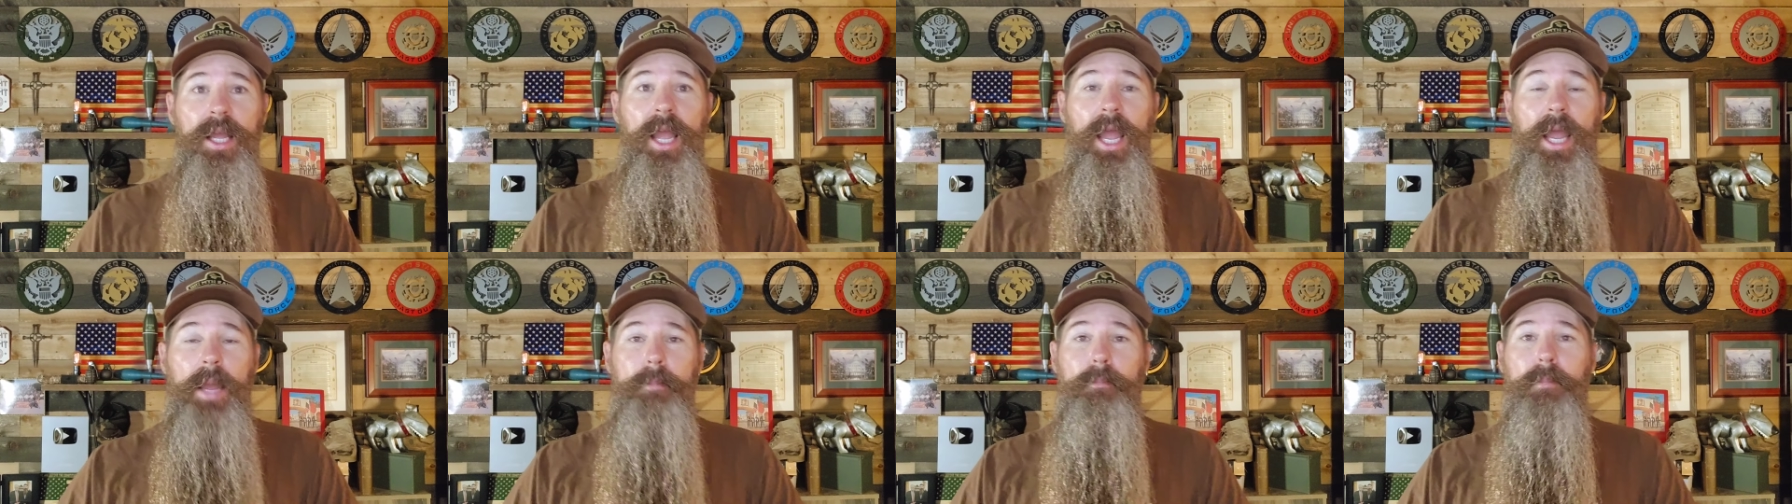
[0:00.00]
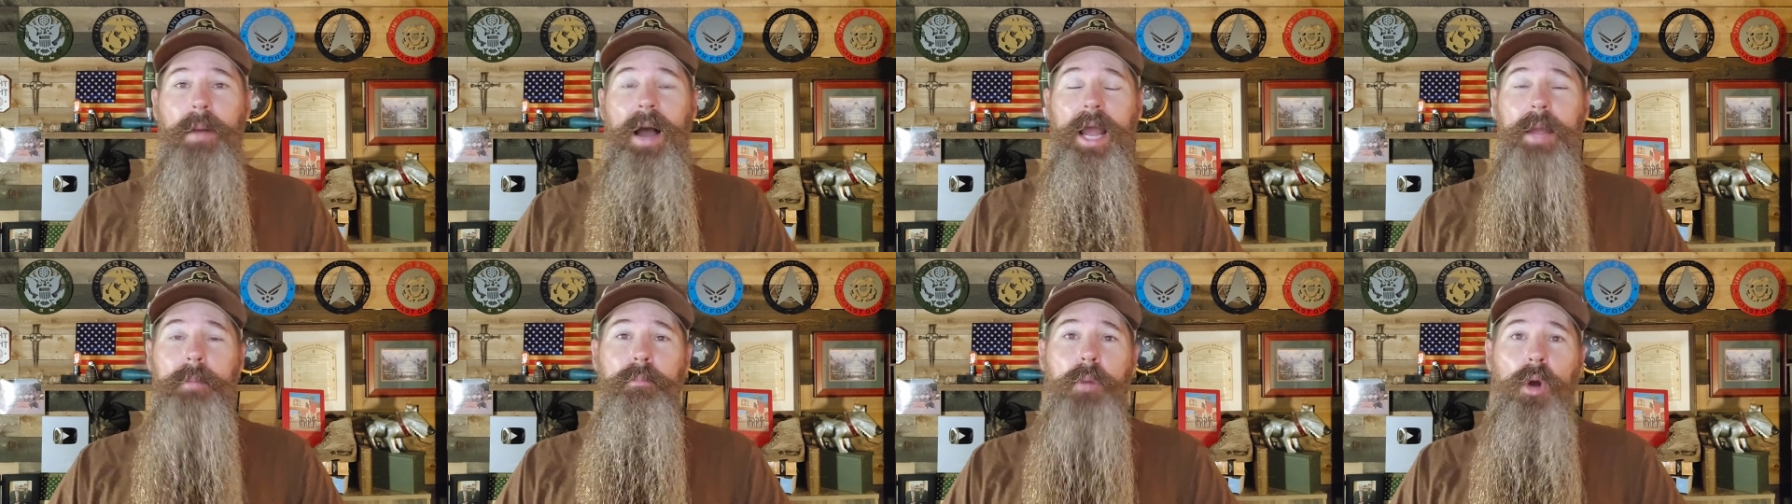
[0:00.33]
A
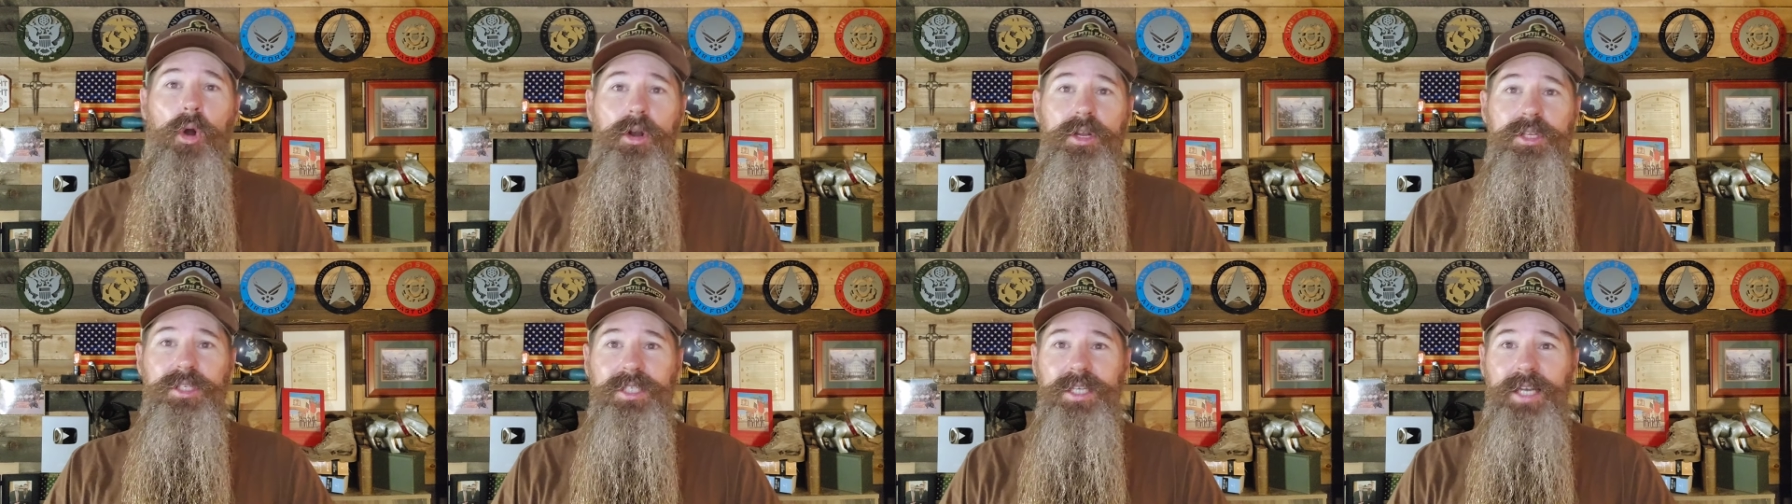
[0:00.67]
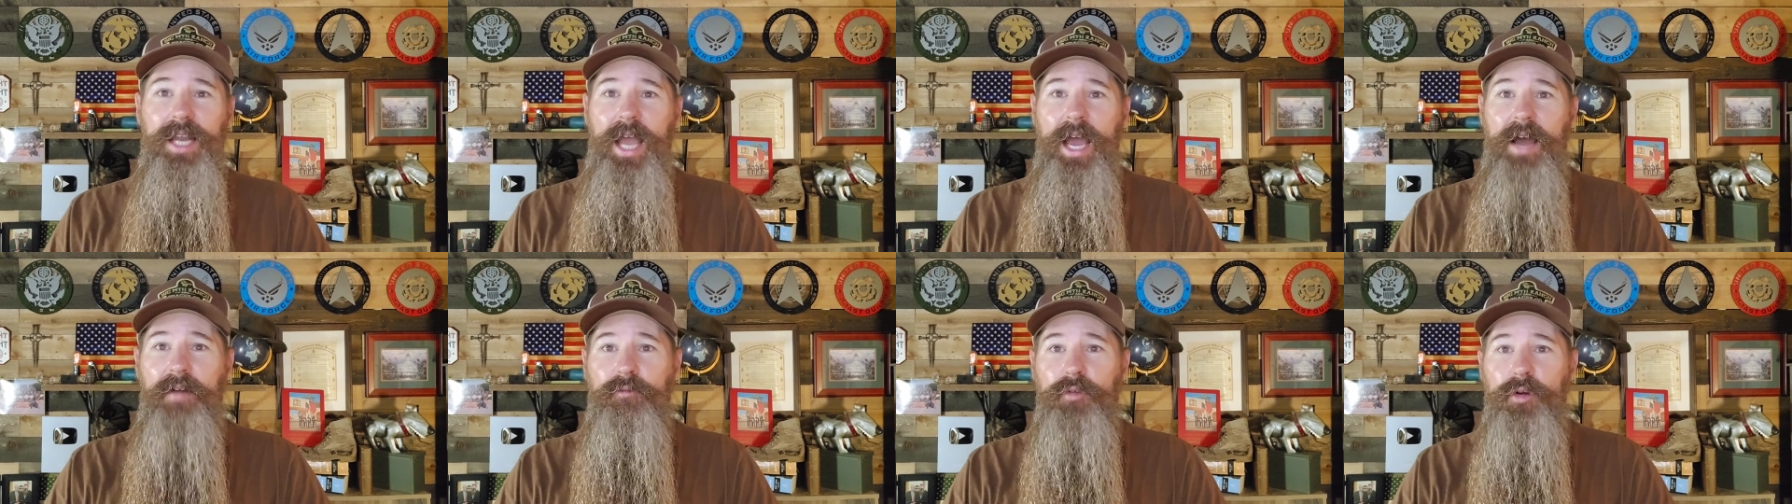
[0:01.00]
bipartisan
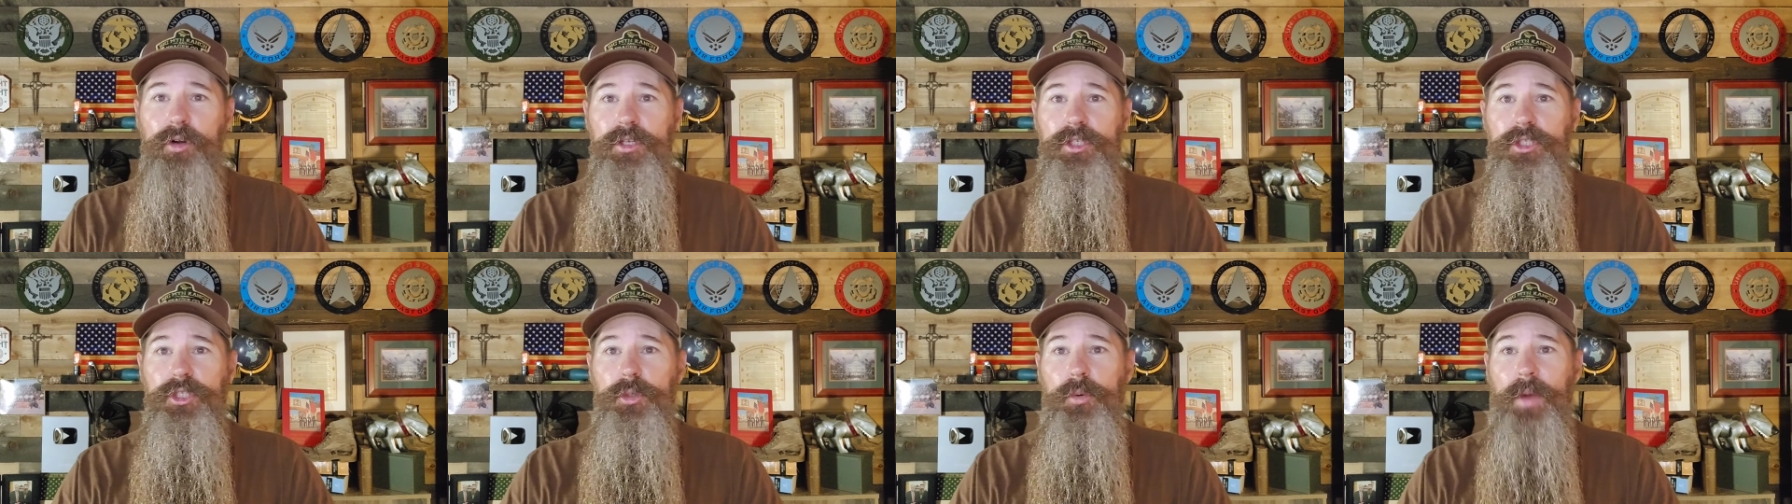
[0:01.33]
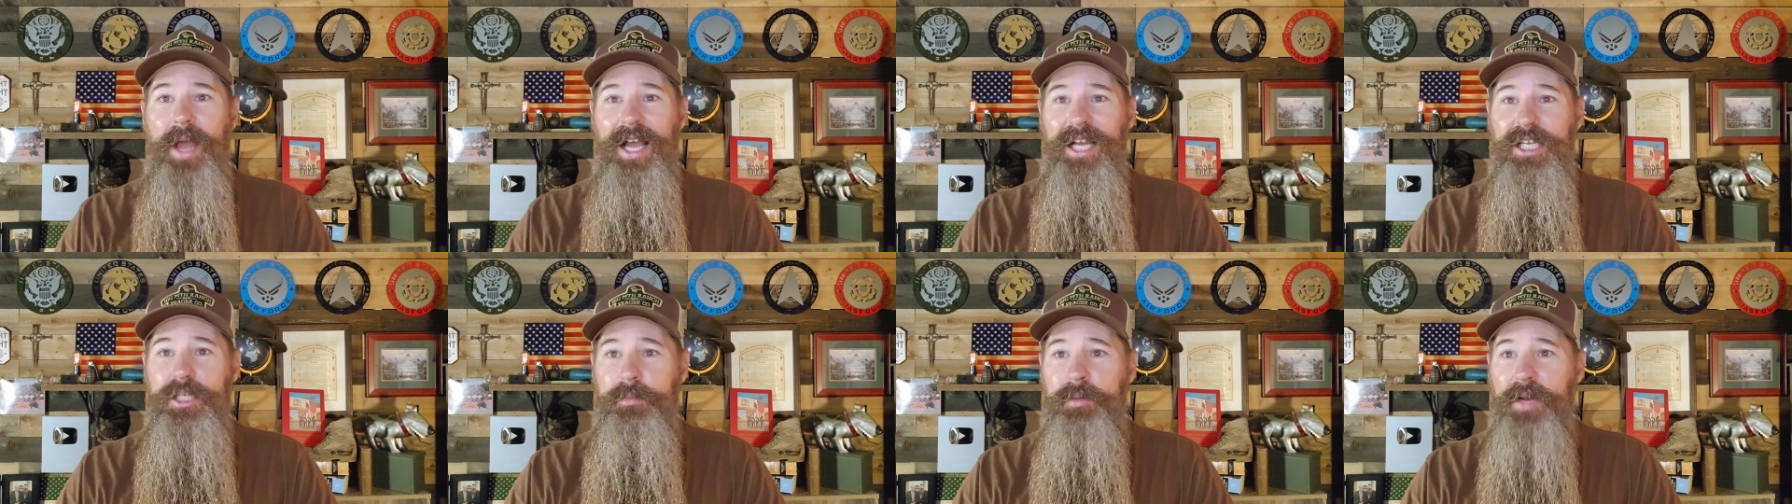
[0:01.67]
effort to
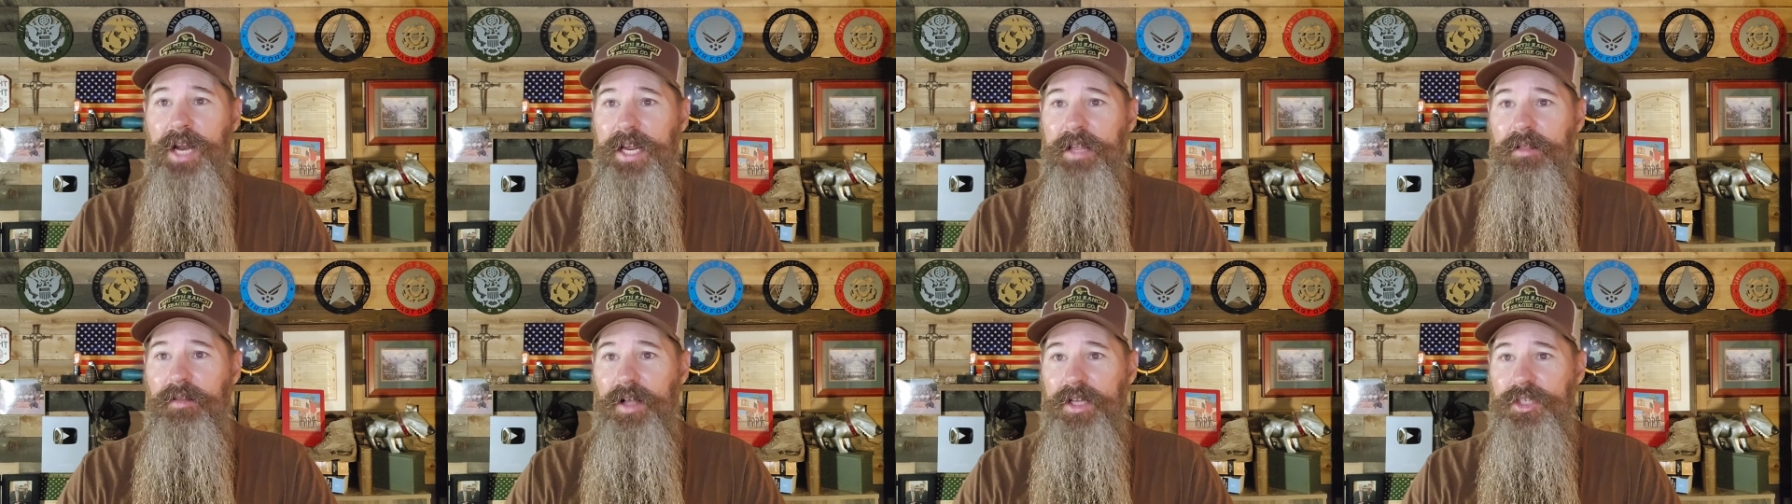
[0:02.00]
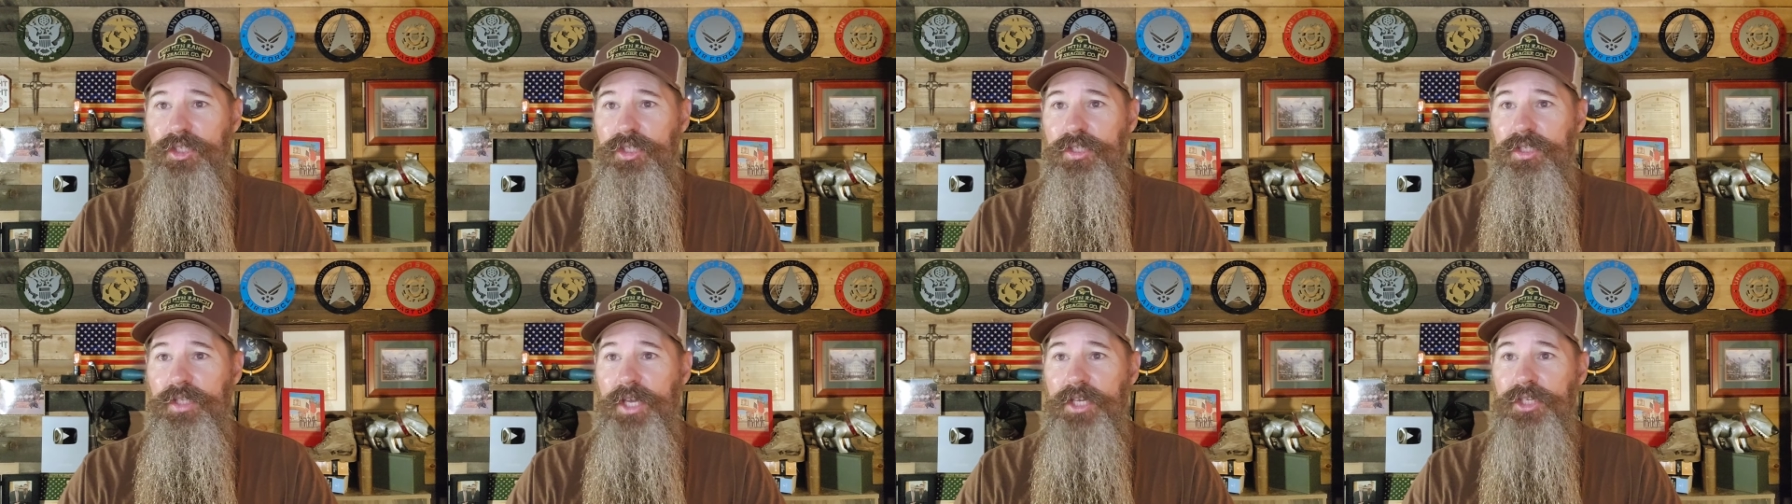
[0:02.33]
expedite
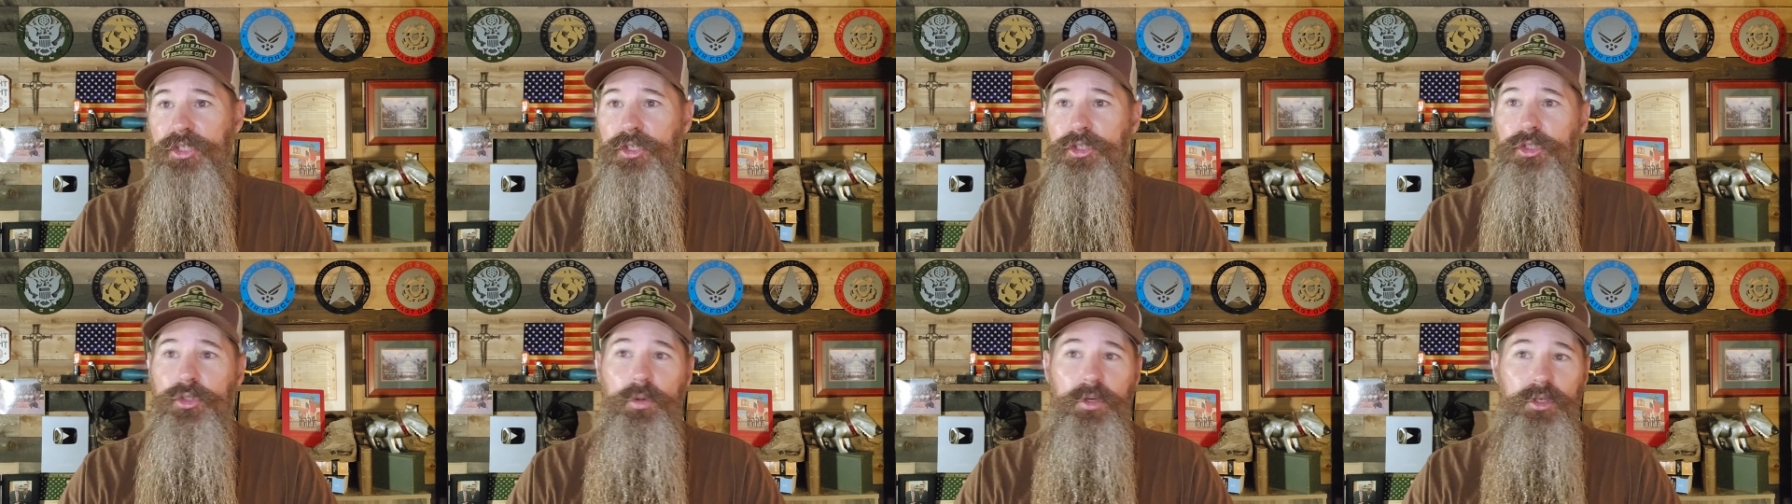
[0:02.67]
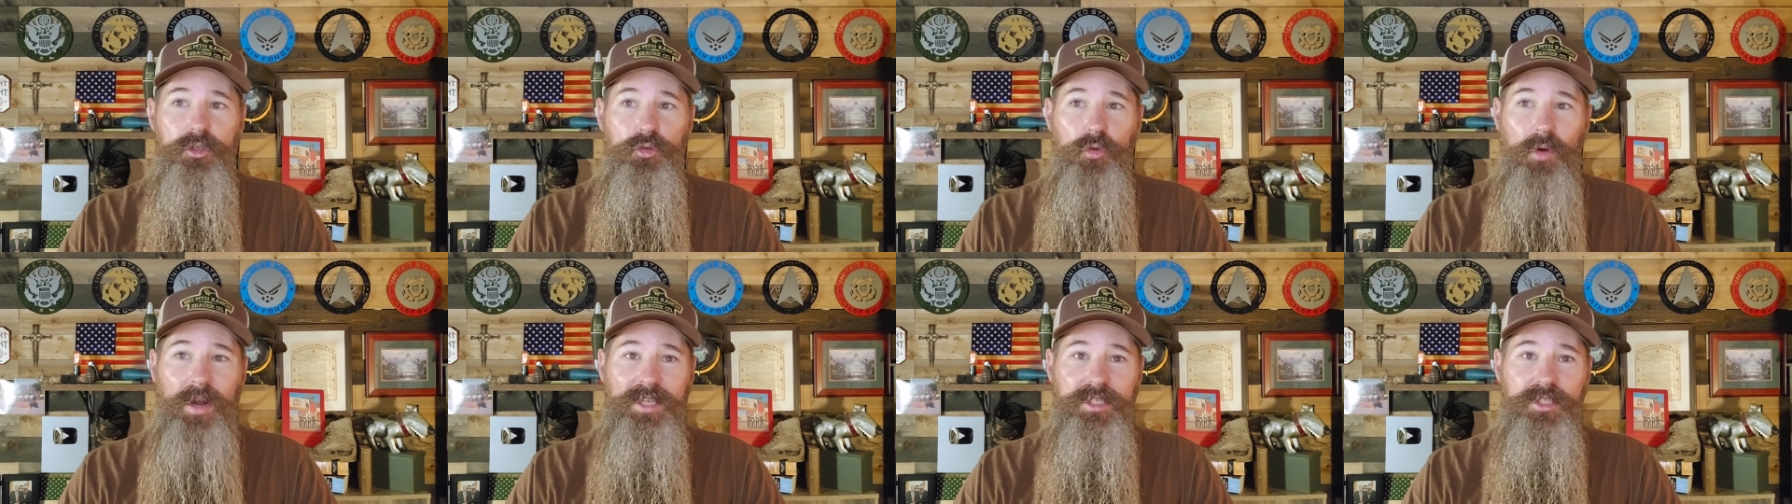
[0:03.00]
legislation to
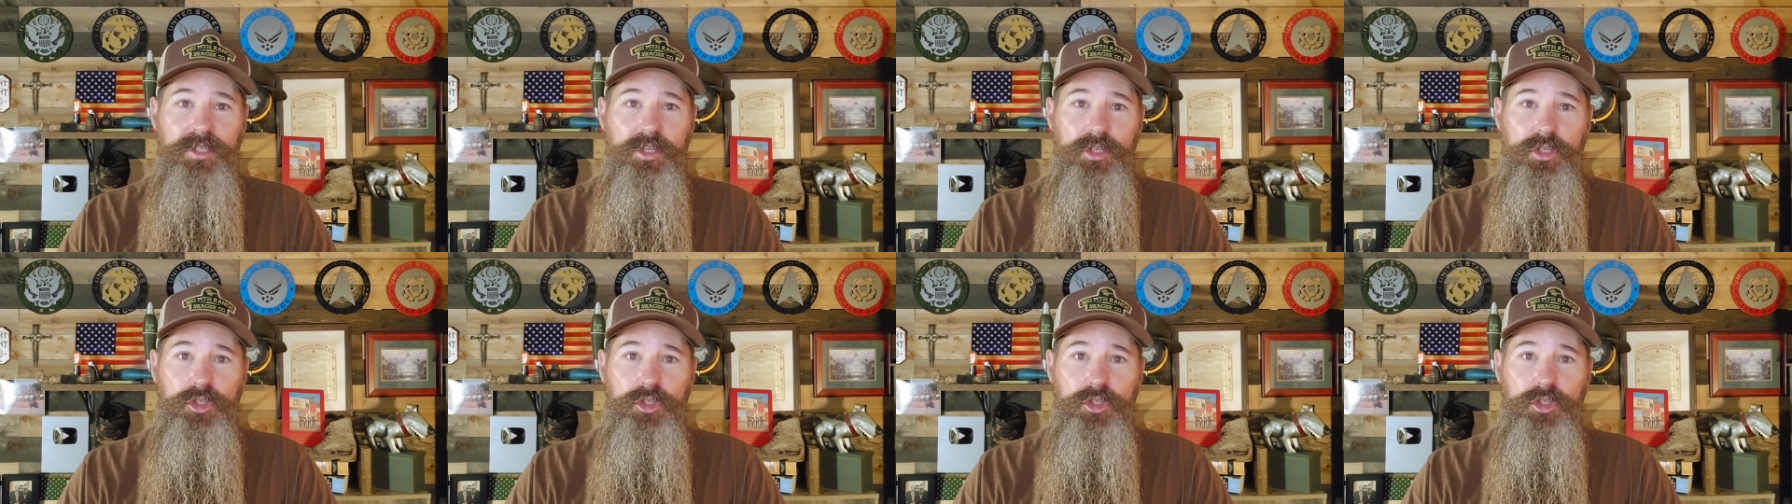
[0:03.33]
address the